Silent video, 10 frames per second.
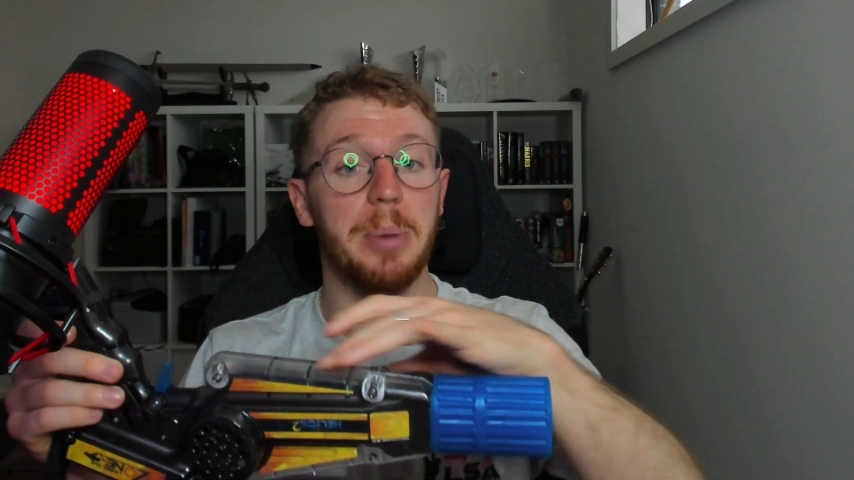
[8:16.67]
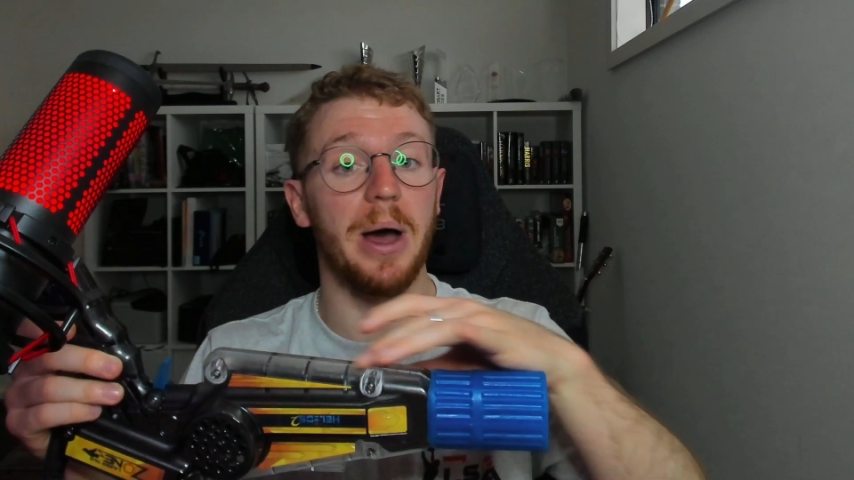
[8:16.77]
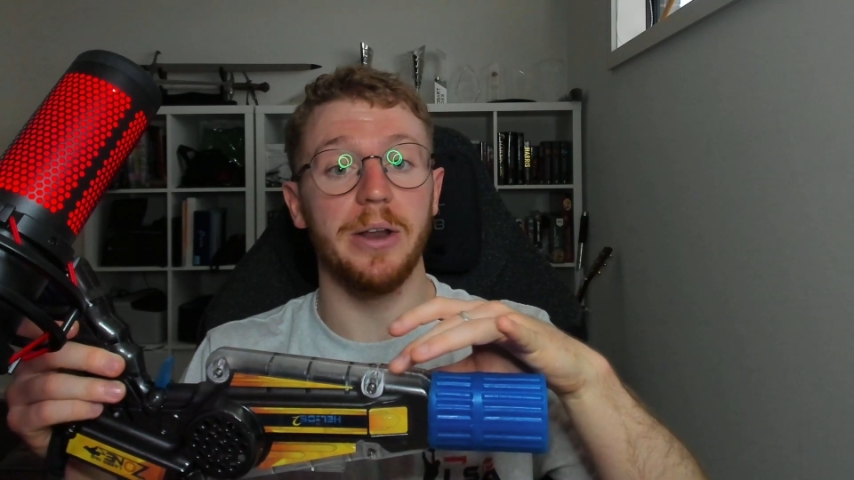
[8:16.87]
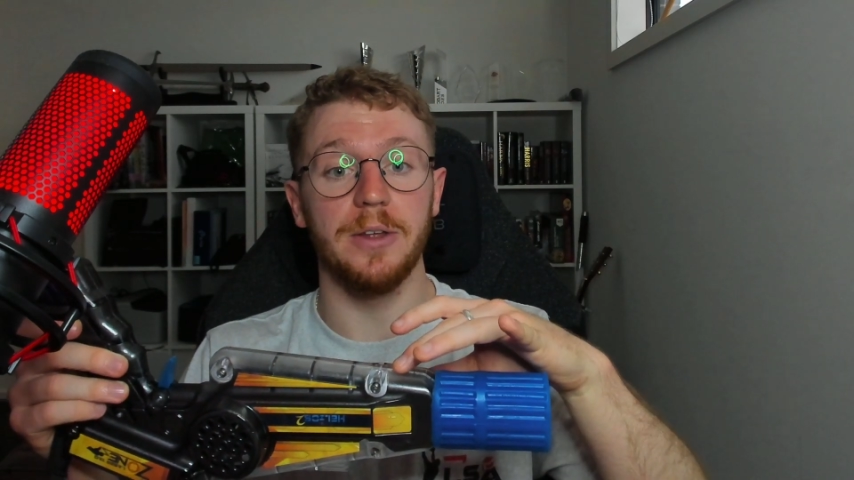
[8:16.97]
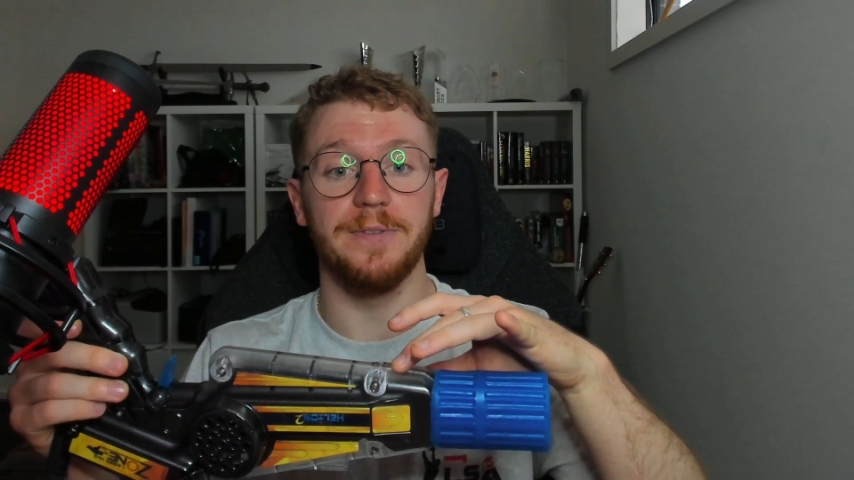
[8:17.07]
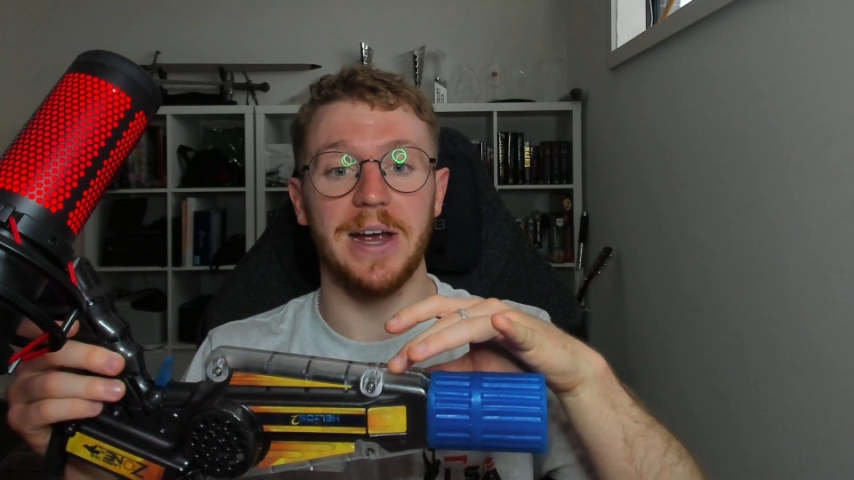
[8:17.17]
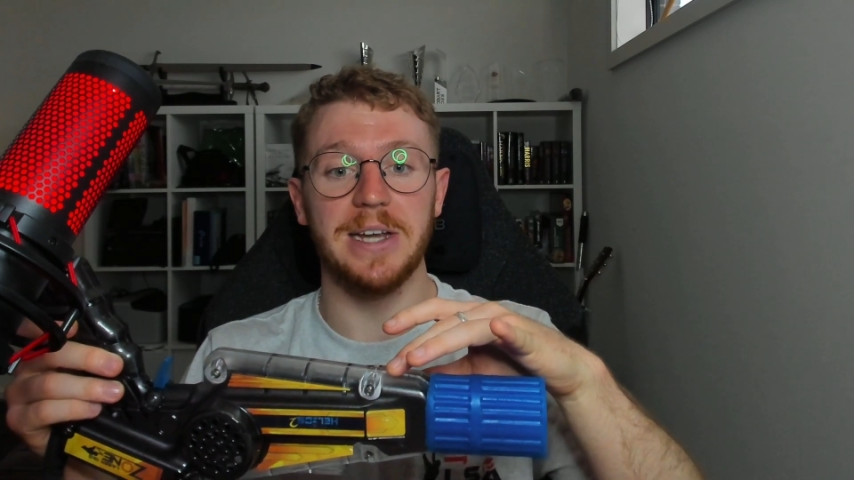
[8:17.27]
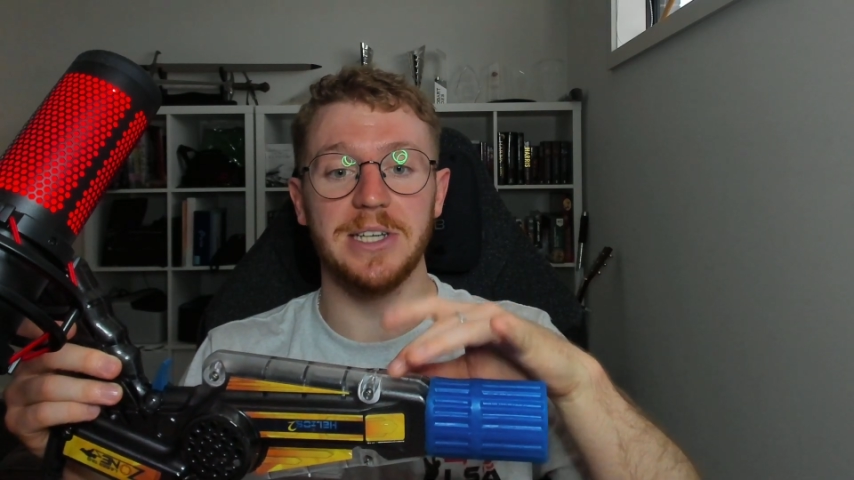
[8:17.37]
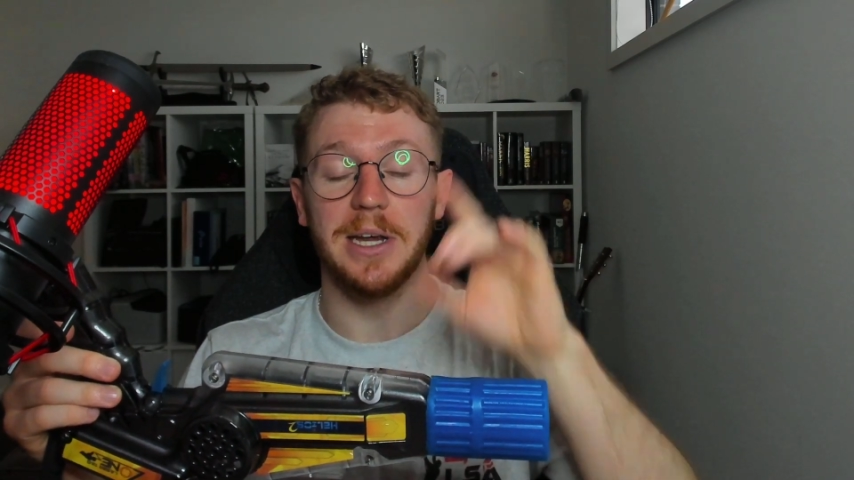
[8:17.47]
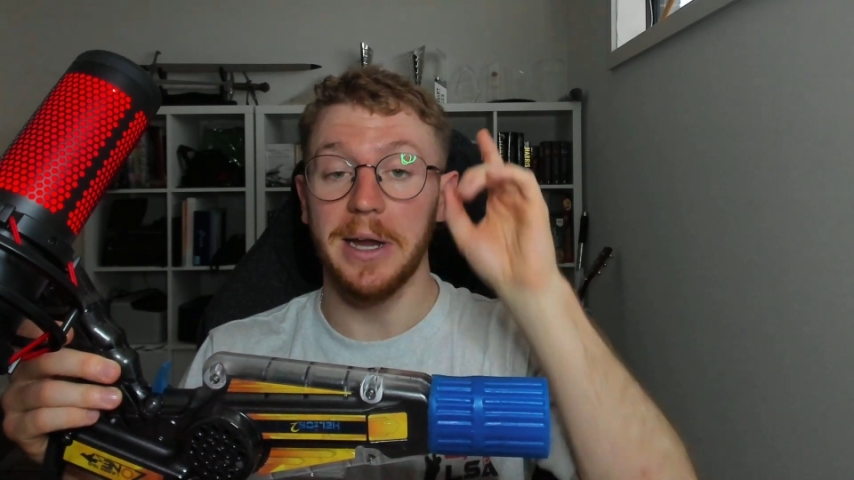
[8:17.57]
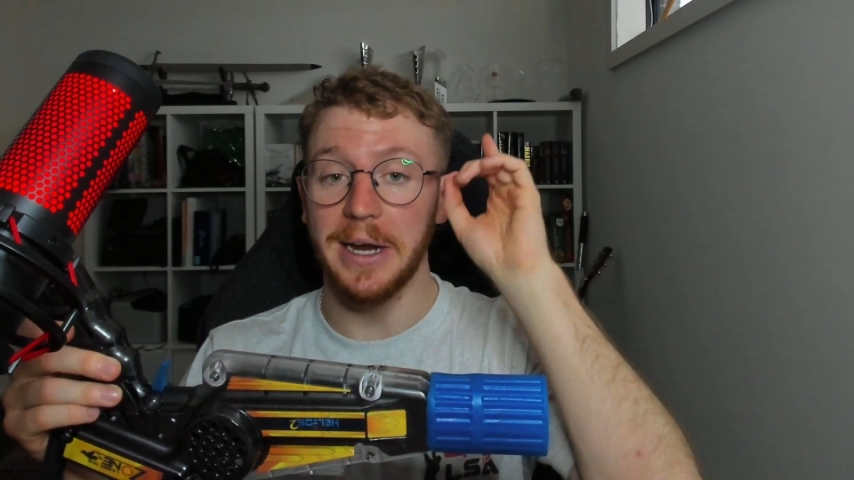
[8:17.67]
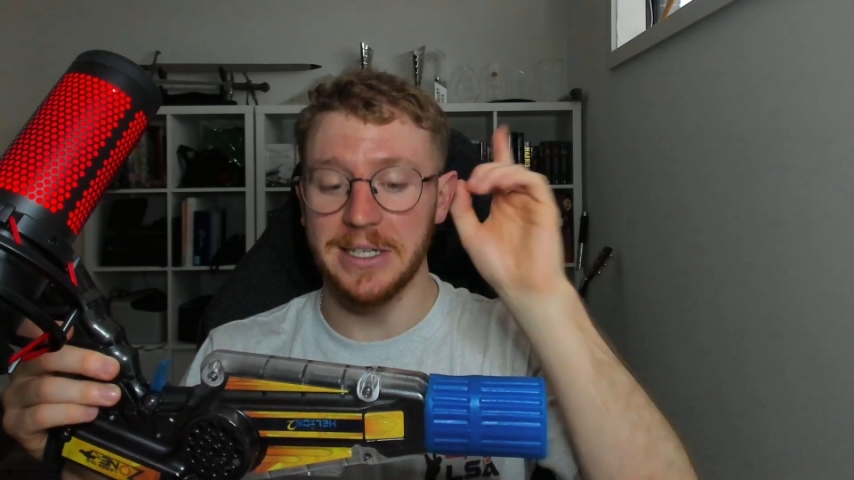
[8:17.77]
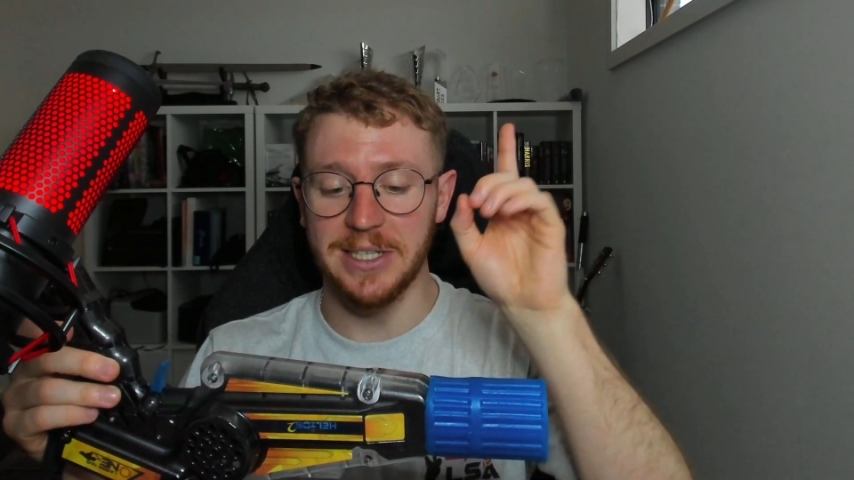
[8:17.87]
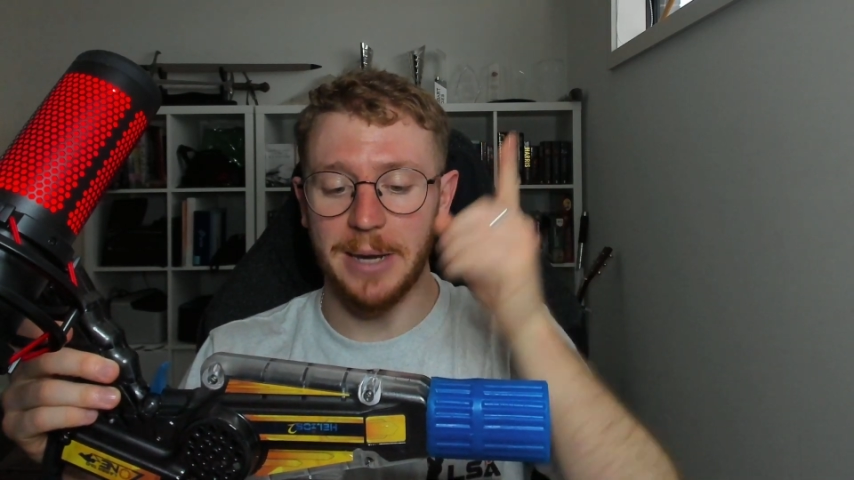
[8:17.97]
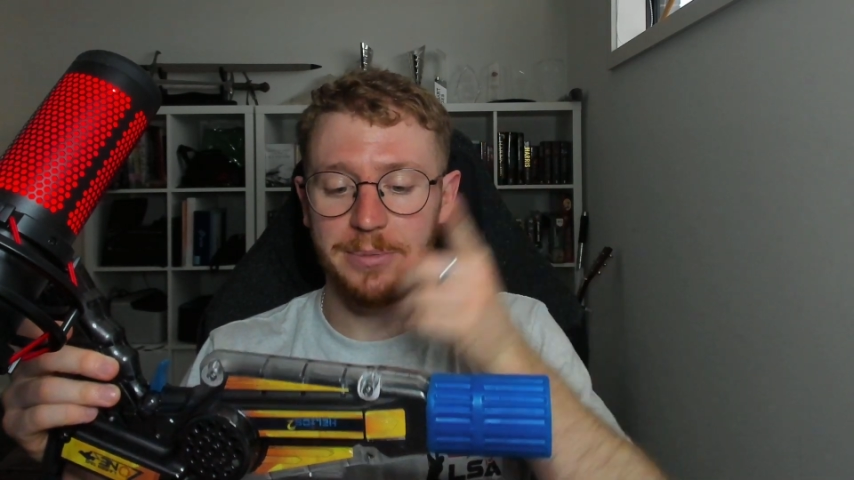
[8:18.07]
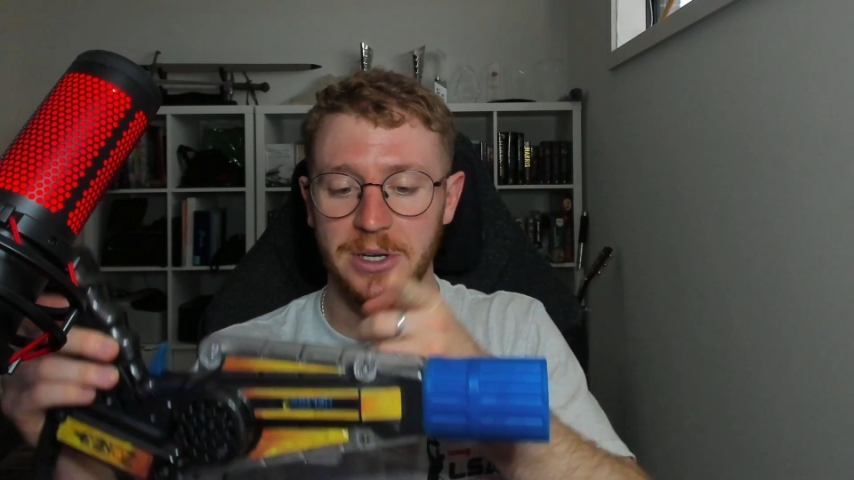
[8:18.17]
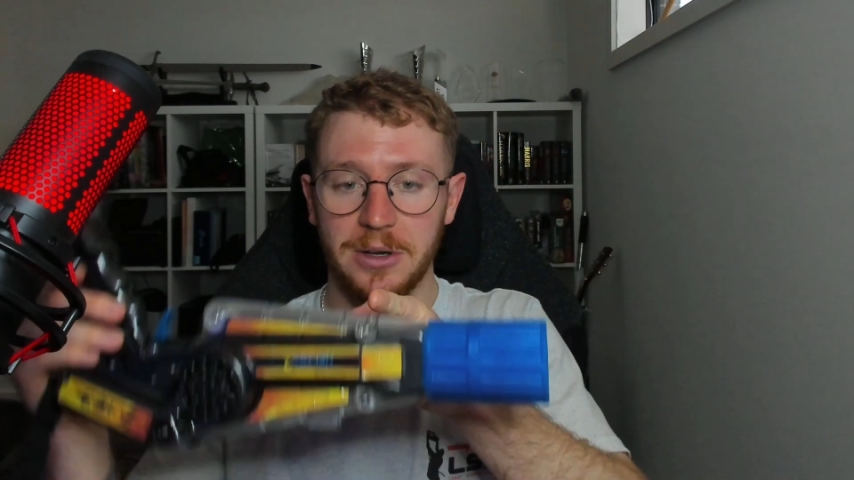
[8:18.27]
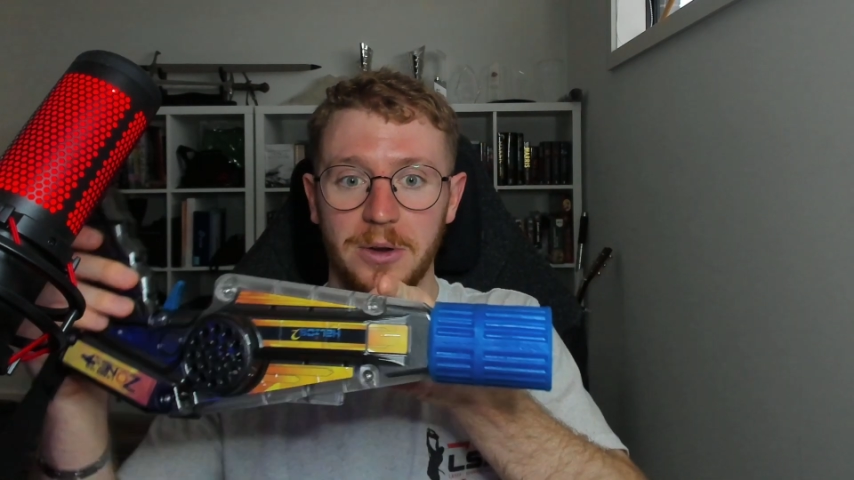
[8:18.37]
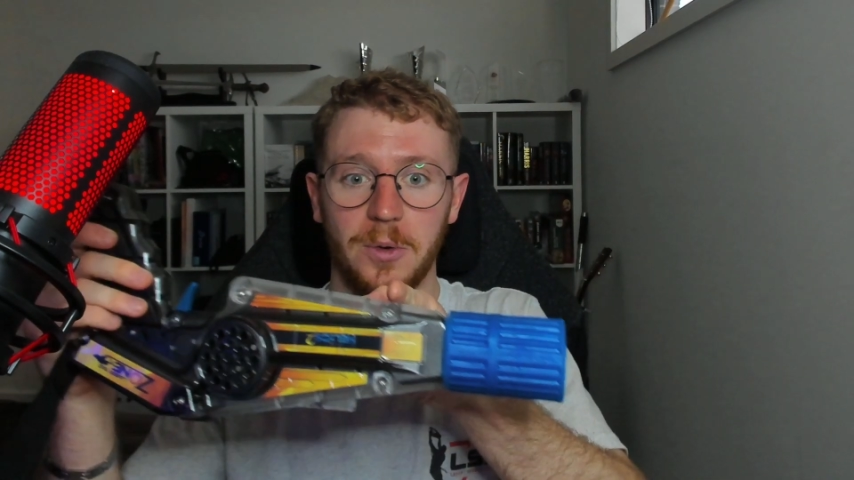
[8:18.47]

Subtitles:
part of the Phasor, except